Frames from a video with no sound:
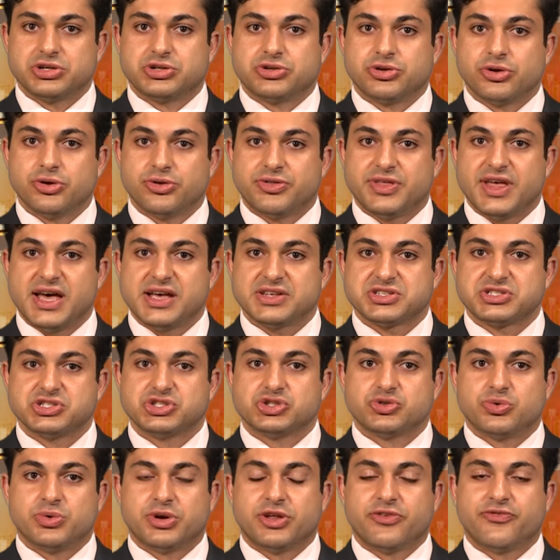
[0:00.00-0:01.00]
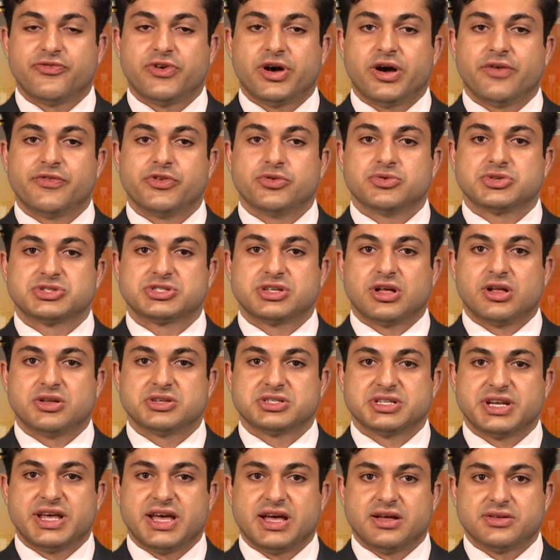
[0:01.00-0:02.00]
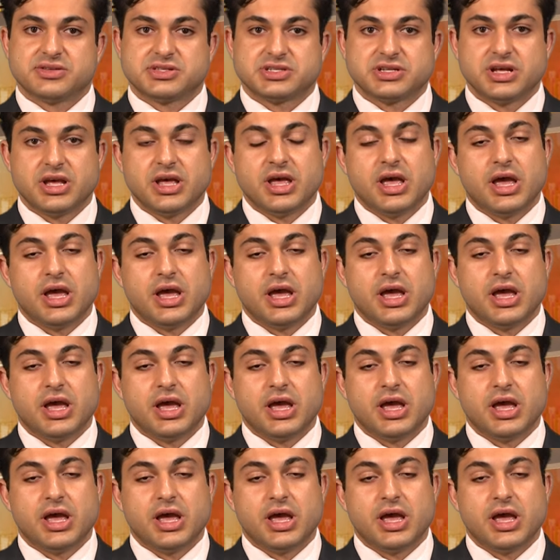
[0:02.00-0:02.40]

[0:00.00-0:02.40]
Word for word: 2025 US dollars an ounce,